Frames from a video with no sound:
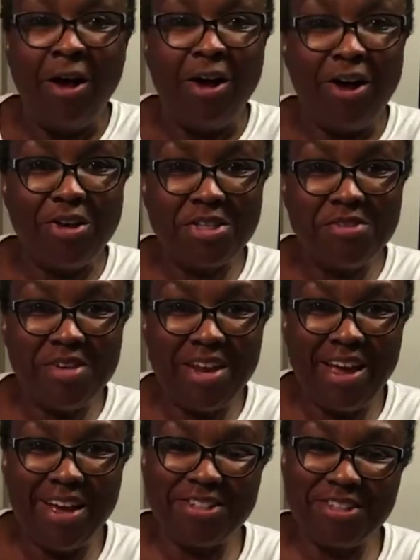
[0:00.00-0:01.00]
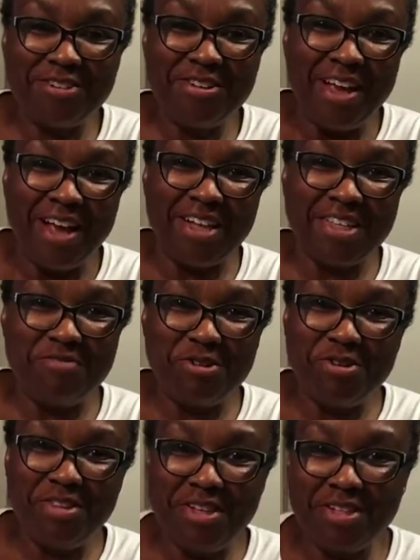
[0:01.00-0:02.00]
Also, I'm going to ask you, as I'm
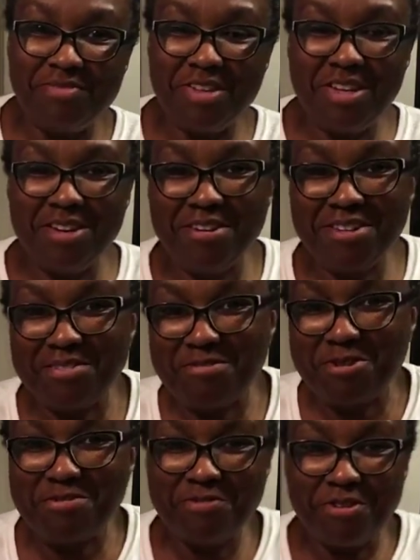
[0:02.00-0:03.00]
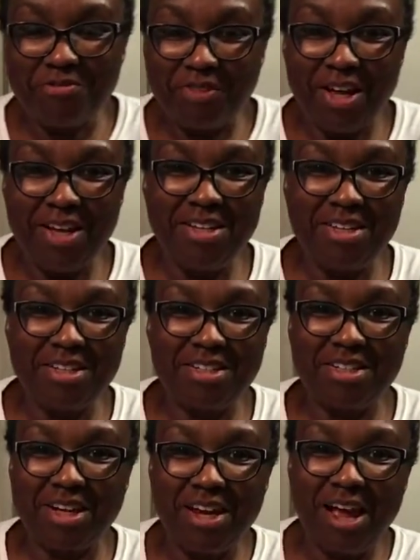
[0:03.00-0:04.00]
doing these videos, I'm doing it for fun,
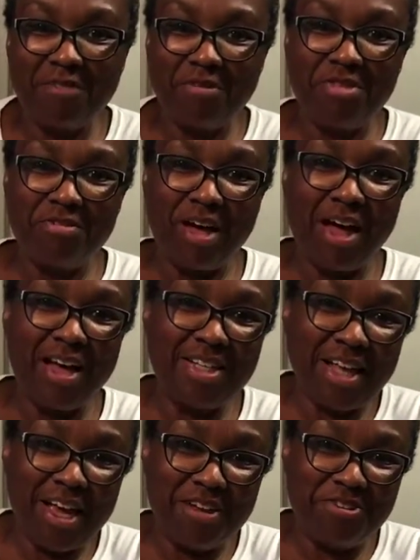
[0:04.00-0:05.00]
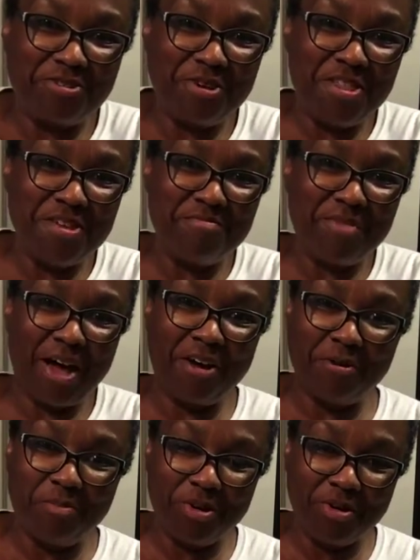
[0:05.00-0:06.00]
to connect with you guys. I enjoy them. I
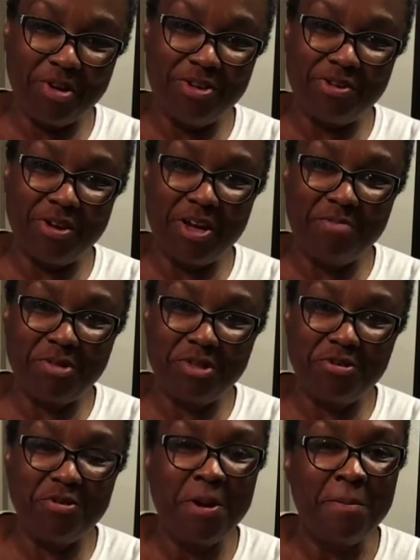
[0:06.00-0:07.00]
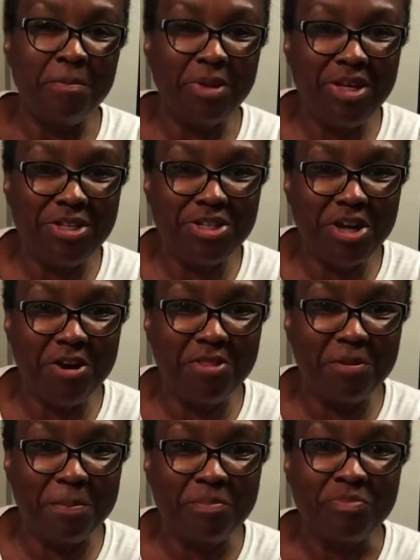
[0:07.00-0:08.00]
hope you're enjoying them too. Please share
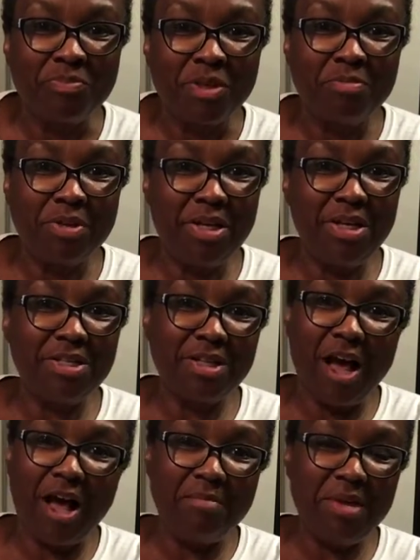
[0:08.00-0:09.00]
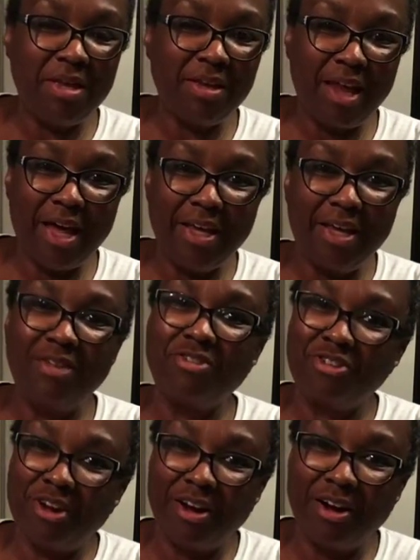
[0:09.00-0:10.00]
them. Please comment, like, and
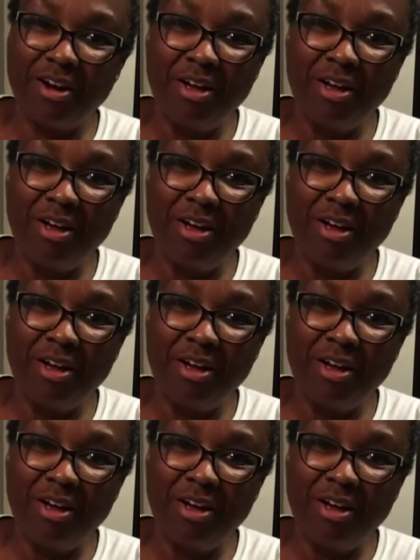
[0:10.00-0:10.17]
share